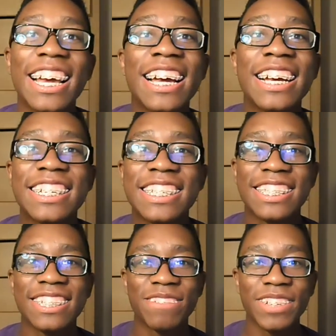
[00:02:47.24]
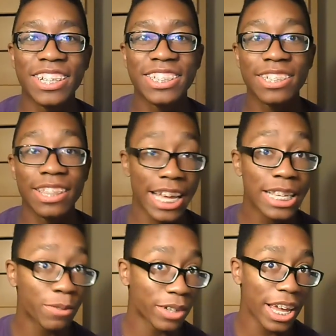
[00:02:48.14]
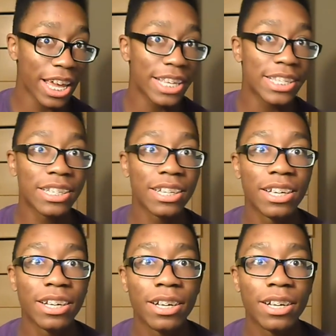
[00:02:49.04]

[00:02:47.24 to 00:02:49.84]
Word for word: Yes, oh my gosh, legs for days.